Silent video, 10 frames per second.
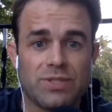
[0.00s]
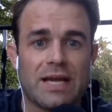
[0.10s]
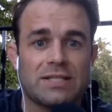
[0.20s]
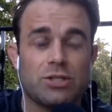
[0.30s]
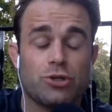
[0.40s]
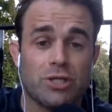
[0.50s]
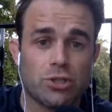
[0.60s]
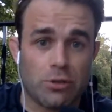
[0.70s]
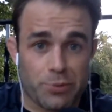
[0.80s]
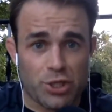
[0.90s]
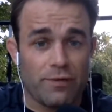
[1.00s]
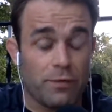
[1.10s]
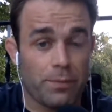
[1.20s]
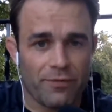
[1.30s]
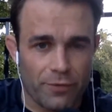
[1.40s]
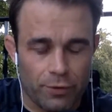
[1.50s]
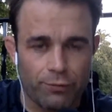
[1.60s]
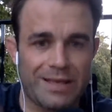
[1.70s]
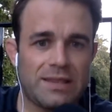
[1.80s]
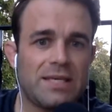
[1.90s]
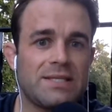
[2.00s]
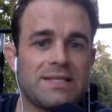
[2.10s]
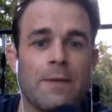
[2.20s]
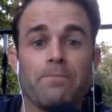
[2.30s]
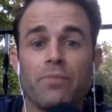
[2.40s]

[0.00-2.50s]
It has a transcription if you prefer to read these.